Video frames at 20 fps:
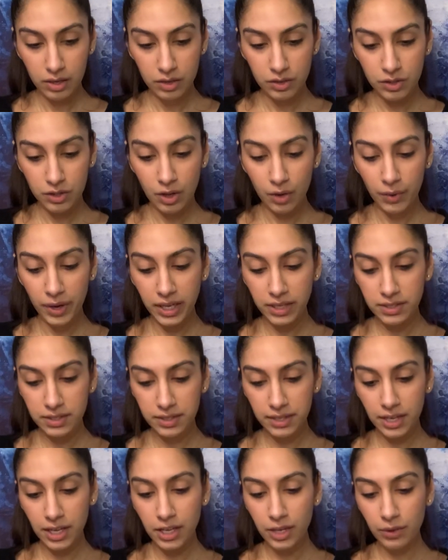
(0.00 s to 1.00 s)
So I
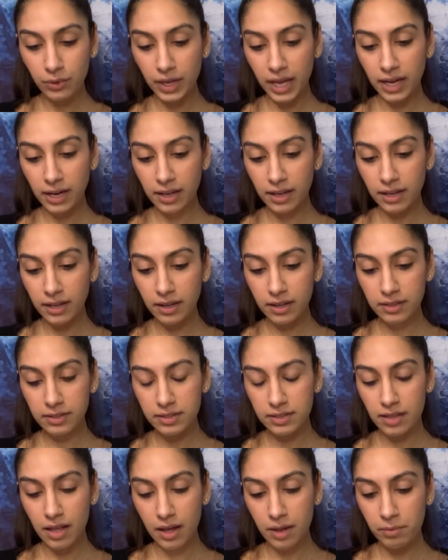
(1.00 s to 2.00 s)
see you getting
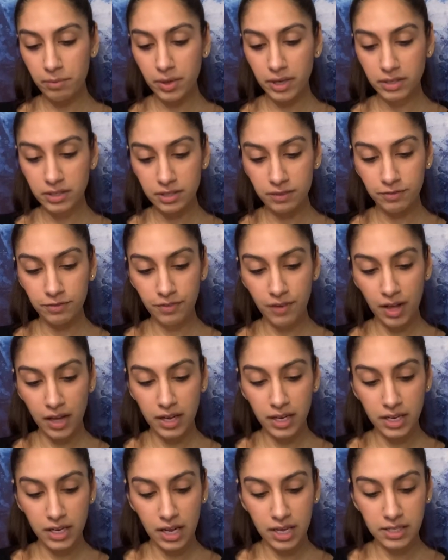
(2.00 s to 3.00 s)
some
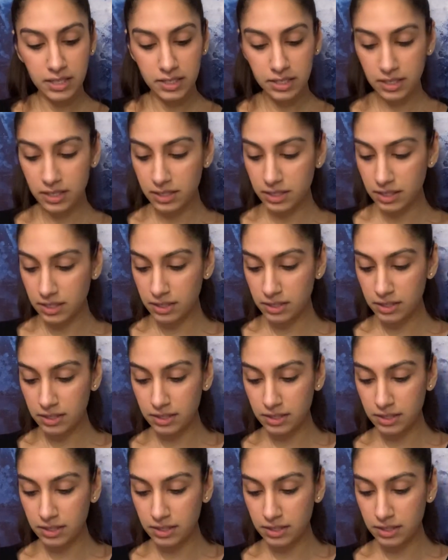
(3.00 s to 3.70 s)
divine assistance,